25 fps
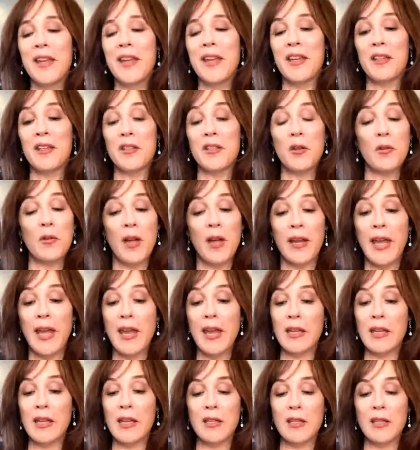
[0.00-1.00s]
So again,
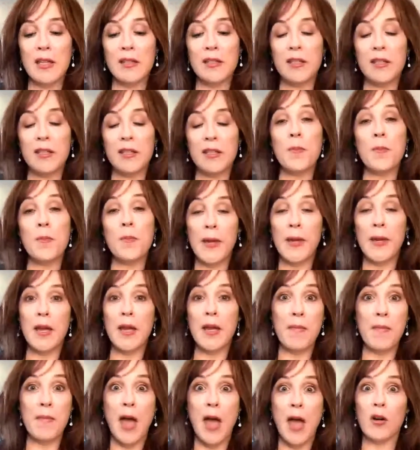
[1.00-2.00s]
it's going to be a
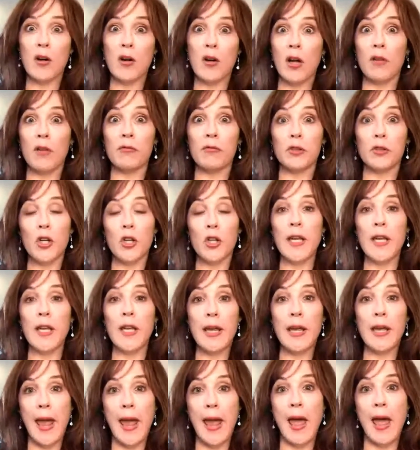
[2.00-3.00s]
matter of
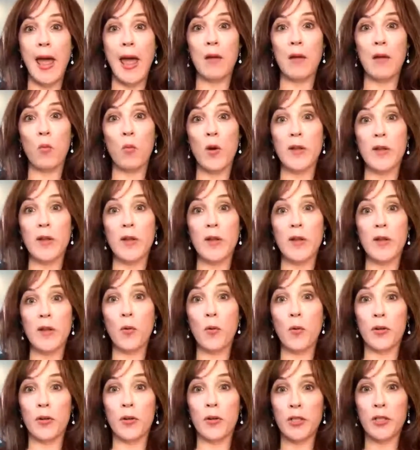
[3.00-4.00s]
looking at what's
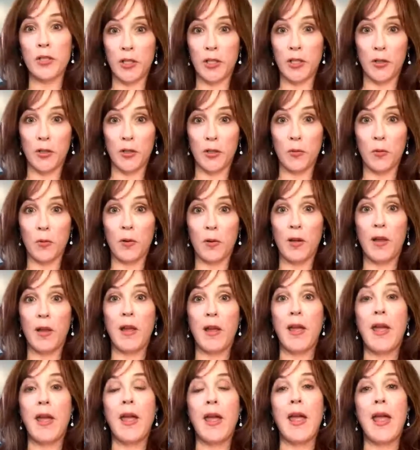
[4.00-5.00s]
important to you
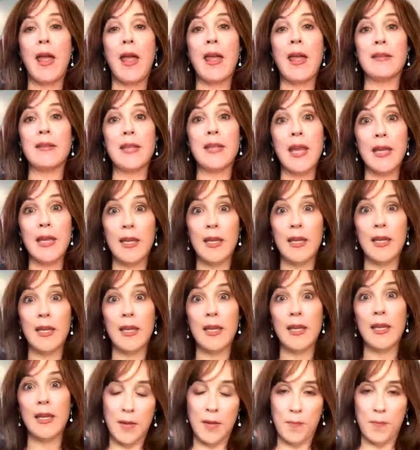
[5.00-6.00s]
and taking that
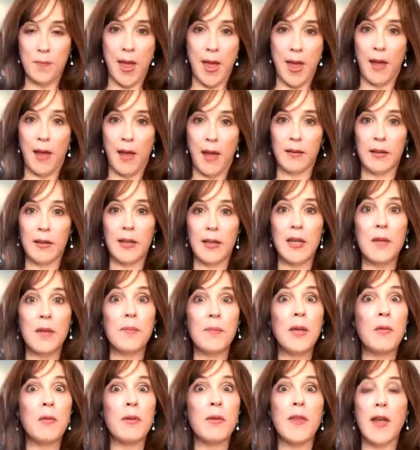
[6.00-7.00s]
step back. It can
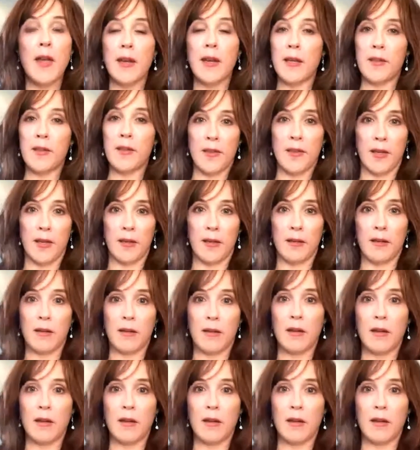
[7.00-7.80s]
be with anything.